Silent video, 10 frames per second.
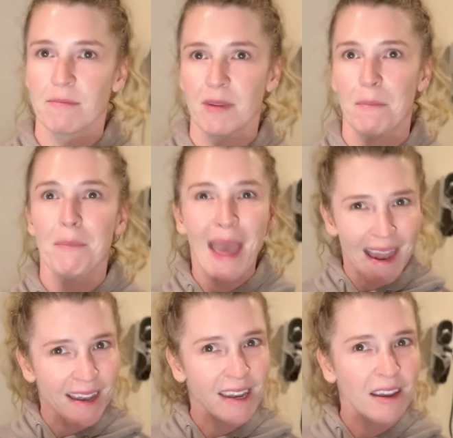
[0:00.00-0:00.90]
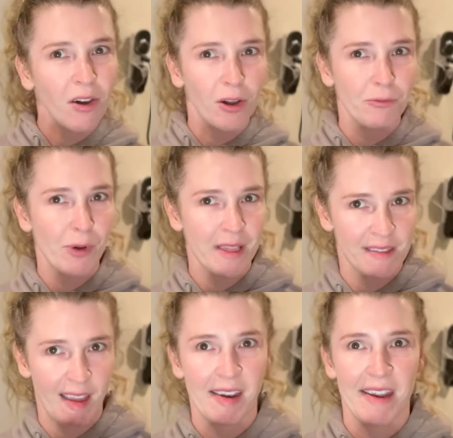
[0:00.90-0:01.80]
depending on what
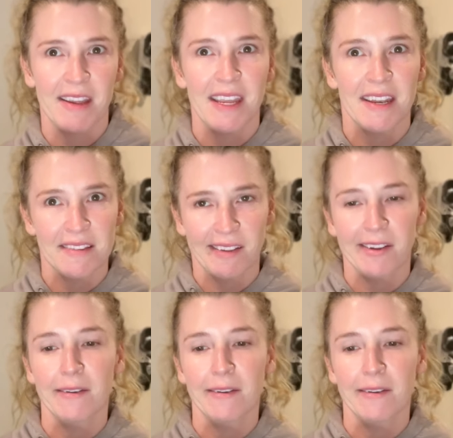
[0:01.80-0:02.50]
setting it is on.